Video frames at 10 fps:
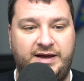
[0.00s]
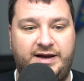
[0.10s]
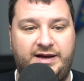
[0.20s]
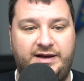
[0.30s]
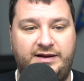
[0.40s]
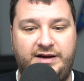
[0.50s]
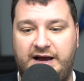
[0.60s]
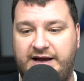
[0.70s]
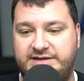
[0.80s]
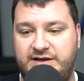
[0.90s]

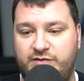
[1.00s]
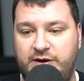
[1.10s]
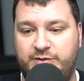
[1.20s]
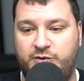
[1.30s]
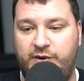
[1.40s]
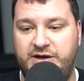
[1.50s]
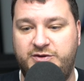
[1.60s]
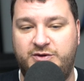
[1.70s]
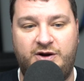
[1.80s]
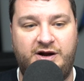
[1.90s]
I guess I rambled way
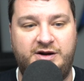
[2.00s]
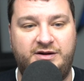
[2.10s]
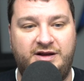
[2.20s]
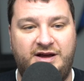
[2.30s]
too long on